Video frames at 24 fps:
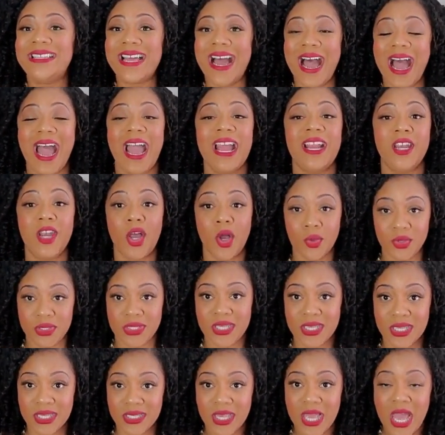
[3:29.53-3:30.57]

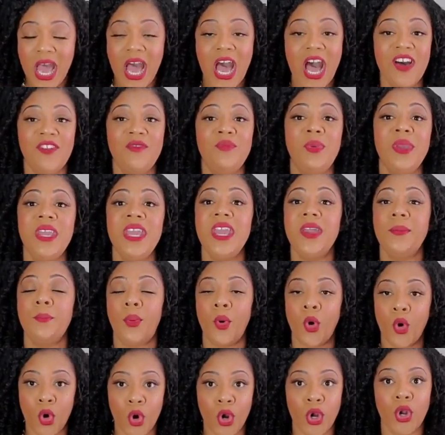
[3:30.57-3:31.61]
diagnosis of being
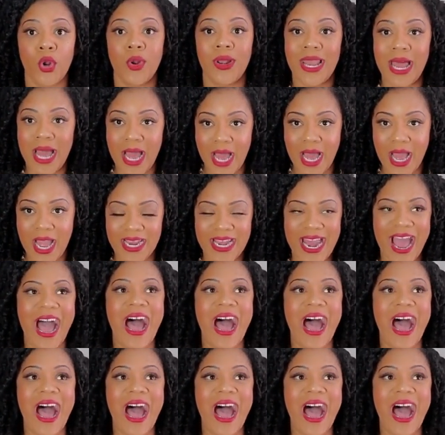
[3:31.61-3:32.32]
borderline.